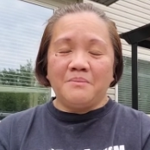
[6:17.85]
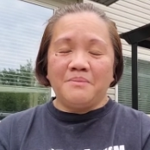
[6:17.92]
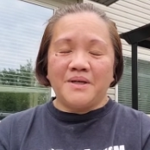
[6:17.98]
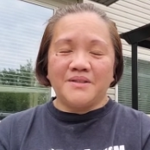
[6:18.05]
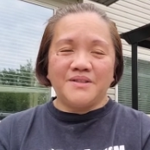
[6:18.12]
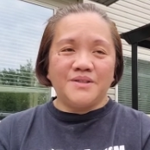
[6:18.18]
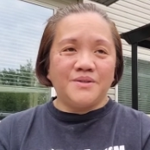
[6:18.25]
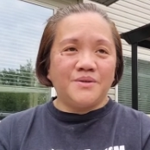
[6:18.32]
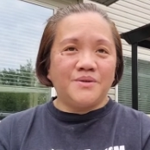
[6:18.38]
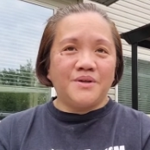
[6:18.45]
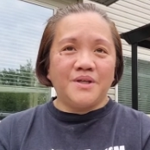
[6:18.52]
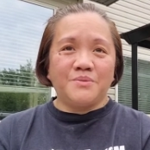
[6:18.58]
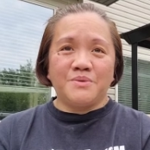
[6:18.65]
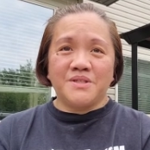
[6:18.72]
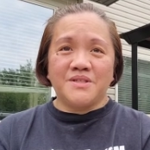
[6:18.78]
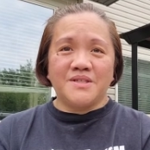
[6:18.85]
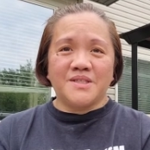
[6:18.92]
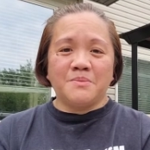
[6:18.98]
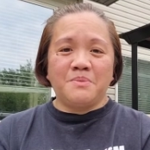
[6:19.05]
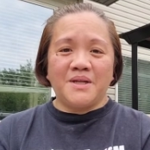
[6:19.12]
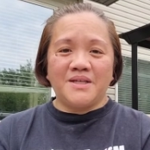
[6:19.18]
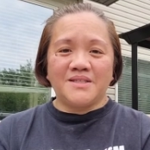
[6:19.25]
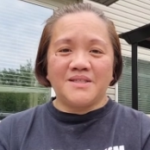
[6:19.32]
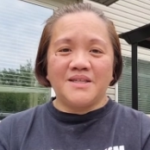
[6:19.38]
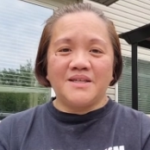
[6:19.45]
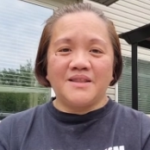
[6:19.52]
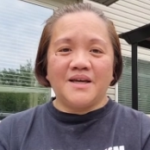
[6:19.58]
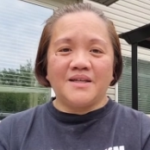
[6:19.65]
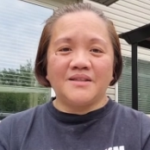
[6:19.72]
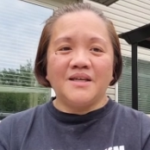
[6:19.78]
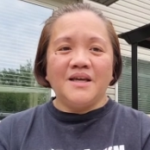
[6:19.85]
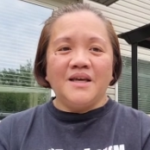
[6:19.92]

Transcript: But, you know, it was just a blessing that